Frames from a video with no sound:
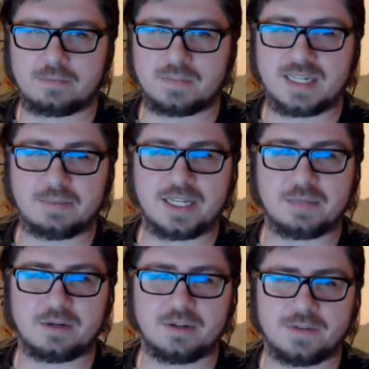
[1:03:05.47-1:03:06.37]

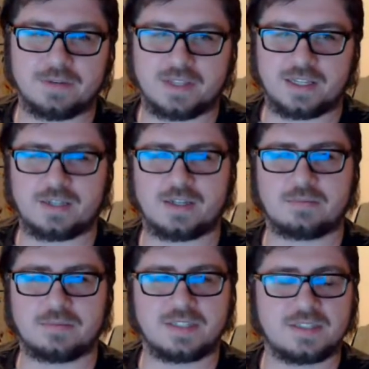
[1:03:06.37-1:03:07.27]
September if everything
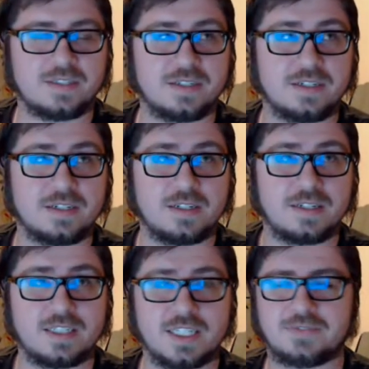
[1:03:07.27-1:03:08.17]
comes
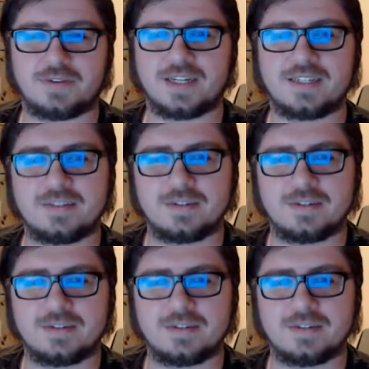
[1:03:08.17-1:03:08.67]
just fine.